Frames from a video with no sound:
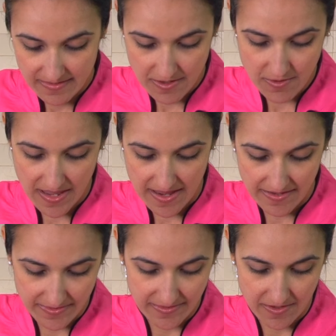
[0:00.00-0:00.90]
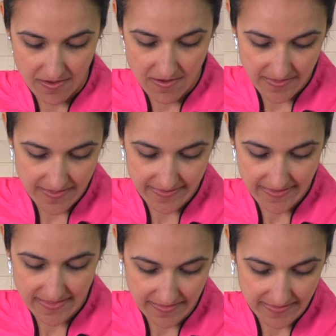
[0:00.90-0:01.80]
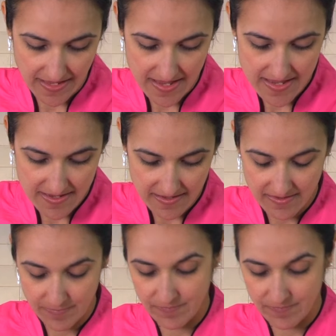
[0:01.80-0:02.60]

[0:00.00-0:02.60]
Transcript: Okay, so get all these sticks cut.